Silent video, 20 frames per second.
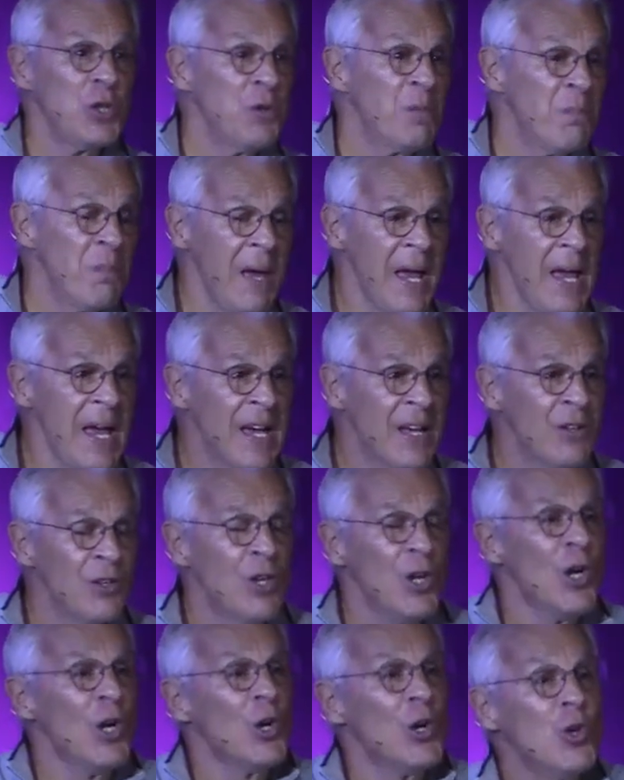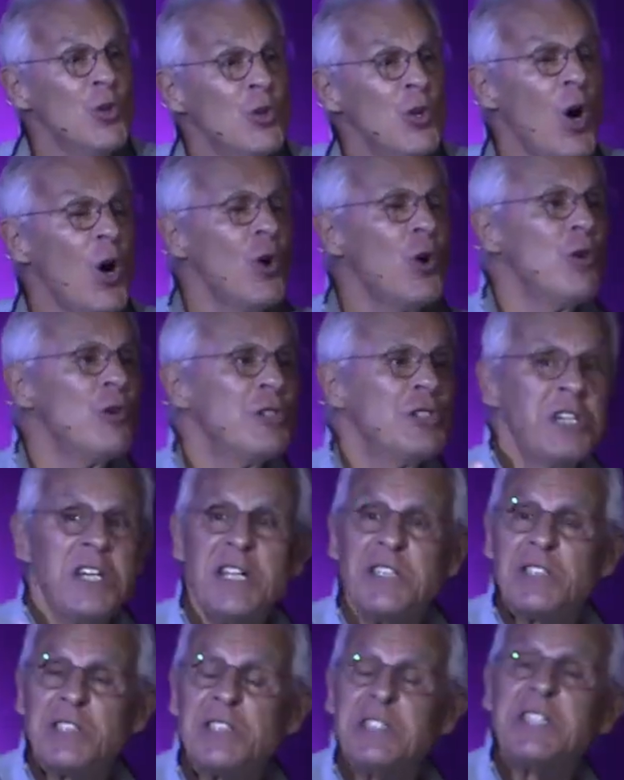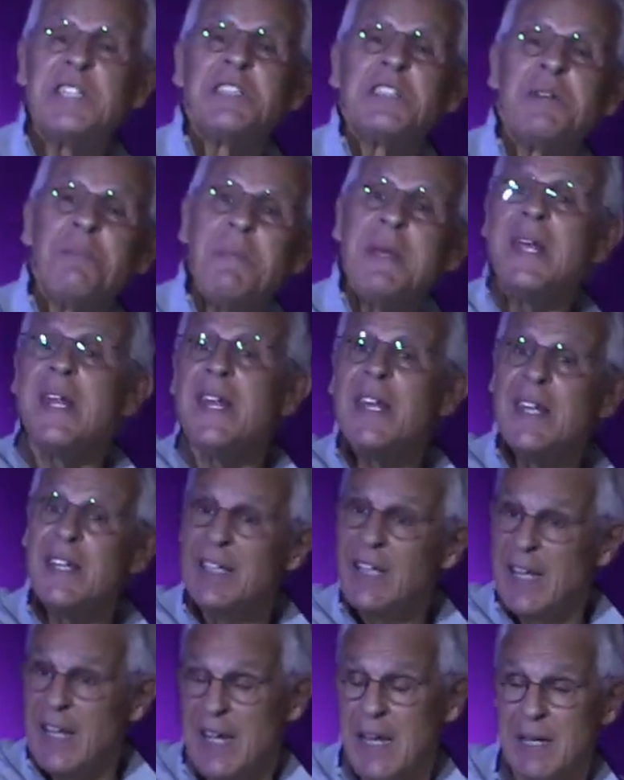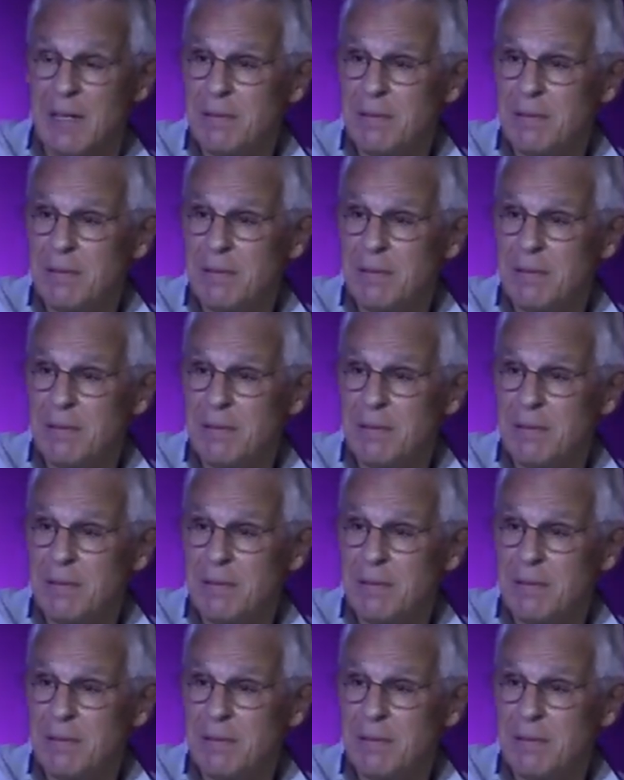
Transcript: men who know who Jesus is immediately.